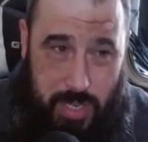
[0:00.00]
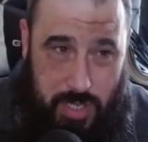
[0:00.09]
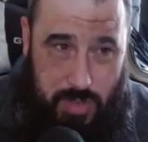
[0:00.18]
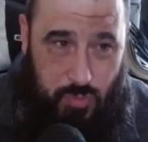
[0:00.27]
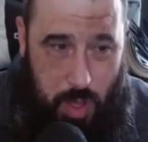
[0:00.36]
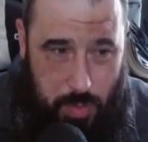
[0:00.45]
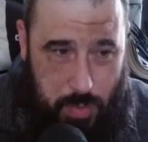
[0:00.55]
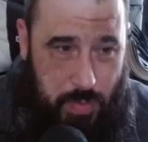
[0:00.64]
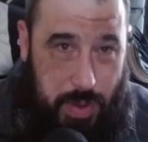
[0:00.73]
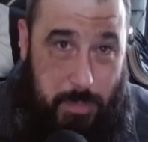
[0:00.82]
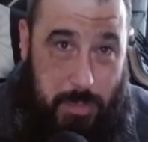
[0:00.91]
rather than
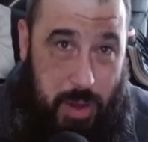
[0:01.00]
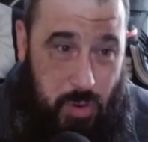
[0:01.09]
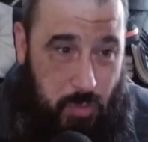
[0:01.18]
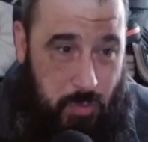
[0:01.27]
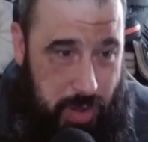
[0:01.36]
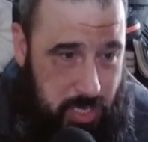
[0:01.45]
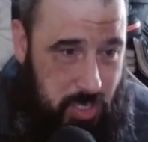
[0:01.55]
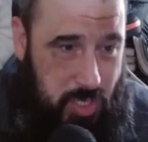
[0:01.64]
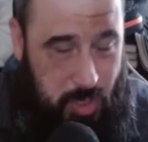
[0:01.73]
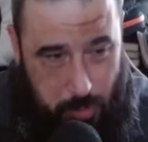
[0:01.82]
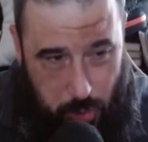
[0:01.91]
the Imperial
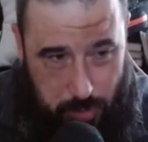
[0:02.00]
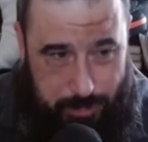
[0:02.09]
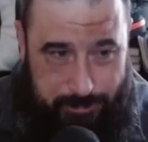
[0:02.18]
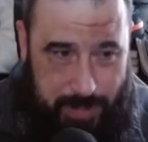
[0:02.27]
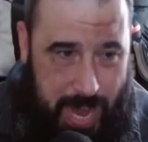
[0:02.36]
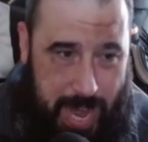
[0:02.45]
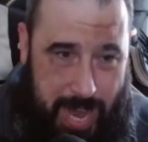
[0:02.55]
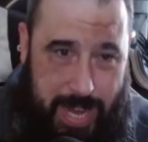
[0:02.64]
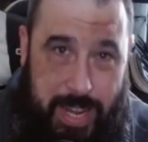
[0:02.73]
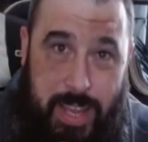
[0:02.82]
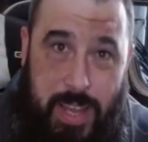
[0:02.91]
Fists, but
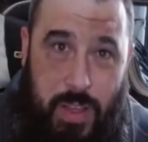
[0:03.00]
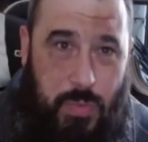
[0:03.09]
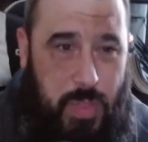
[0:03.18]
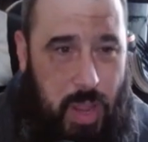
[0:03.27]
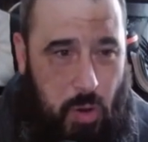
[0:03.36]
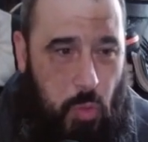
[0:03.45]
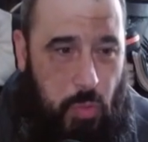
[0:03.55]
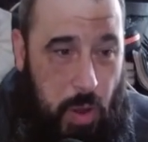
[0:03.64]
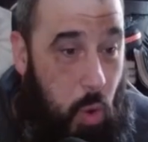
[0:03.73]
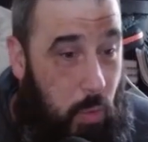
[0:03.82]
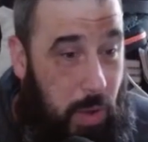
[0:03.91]
hey,
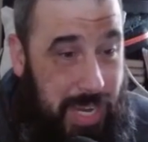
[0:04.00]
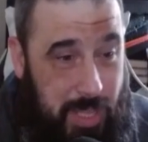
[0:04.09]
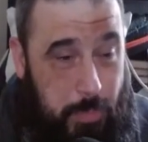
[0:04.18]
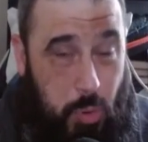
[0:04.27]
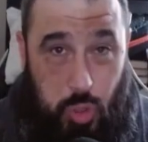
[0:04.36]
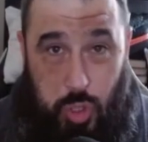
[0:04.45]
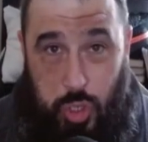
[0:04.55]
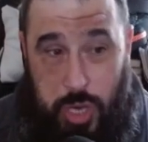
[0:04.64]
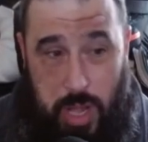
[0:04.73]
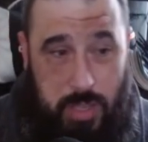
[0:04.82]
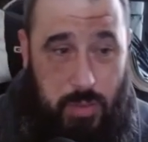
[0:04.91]
they're already the poster
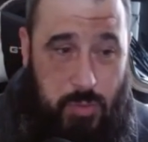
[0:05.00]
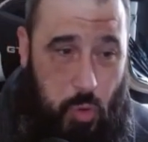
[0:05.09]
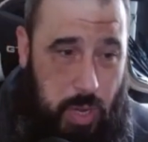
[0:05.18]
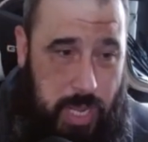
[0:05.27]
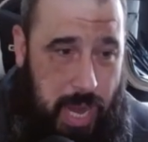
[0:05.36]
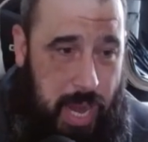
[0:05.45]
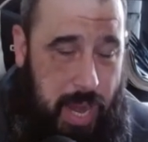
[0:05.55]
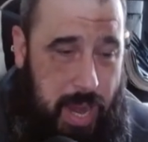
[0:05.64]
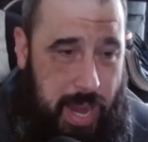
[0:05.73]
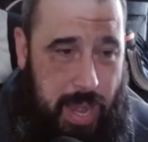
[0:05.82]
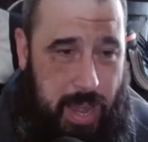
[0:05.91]
child in
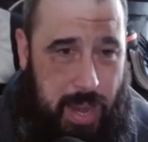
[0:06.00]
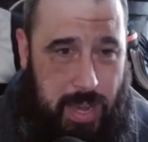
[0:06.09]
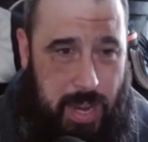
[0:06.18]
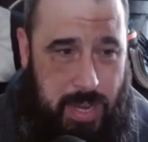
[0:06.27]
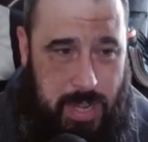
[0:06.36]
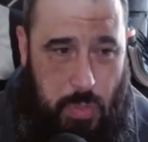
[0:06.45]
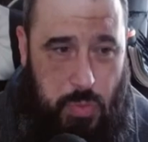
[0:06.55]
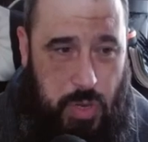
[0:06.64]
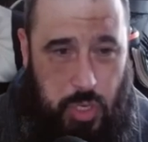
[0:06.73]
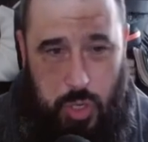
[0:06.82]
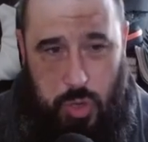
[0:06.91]
40k, in 10th
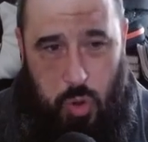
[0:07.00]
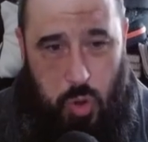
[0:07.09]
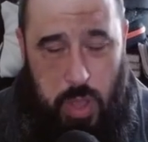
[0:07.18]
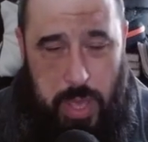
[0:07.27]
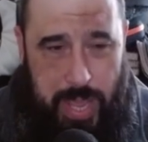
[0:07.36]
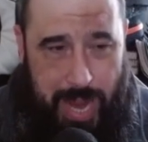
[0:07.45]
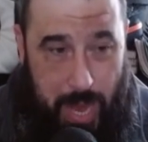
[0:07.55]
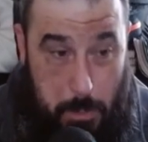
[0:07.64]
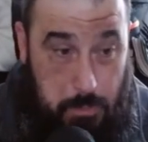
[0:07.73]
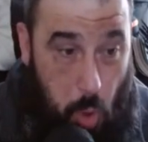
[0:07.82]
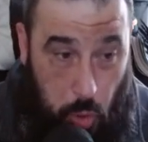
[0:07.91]
edition or in
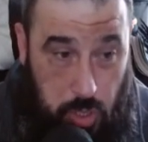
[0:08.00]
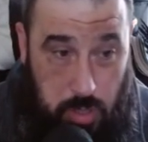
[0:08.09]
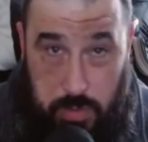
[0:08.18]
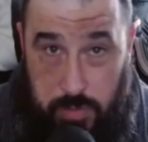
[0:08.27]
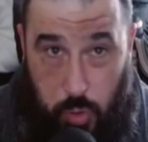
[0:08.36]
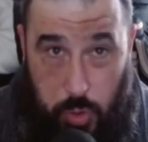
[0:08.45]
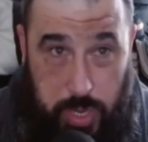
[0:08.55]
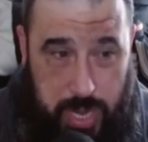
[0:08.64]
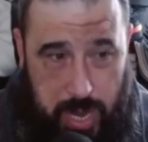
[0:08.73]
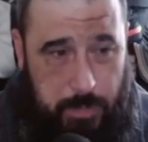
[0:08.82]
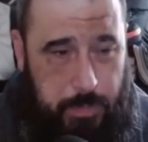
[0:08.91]
modern
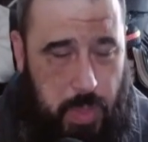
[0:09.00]
40k.